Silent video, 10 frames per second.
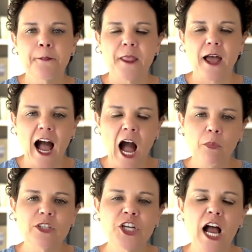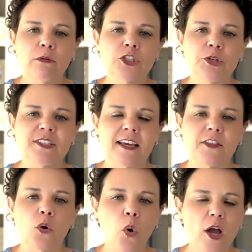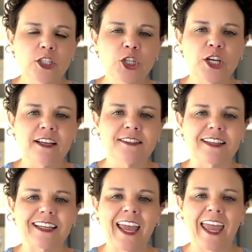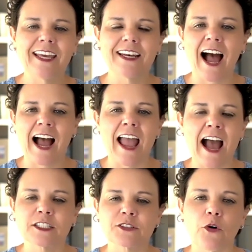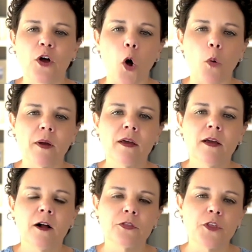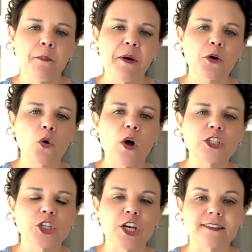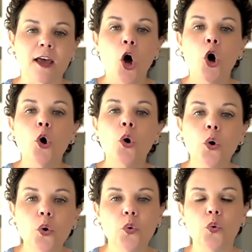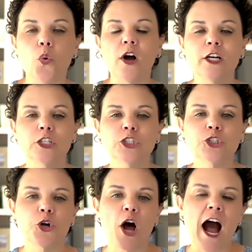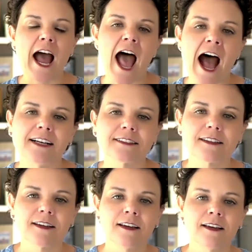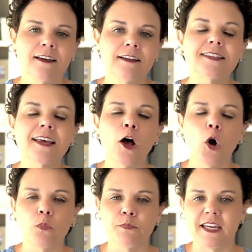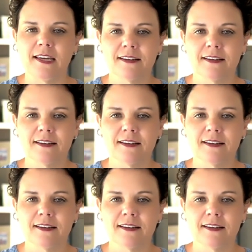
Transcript: I would challenge you to say the question isn't, can I ask for help? The better question is, who should I ask to help me?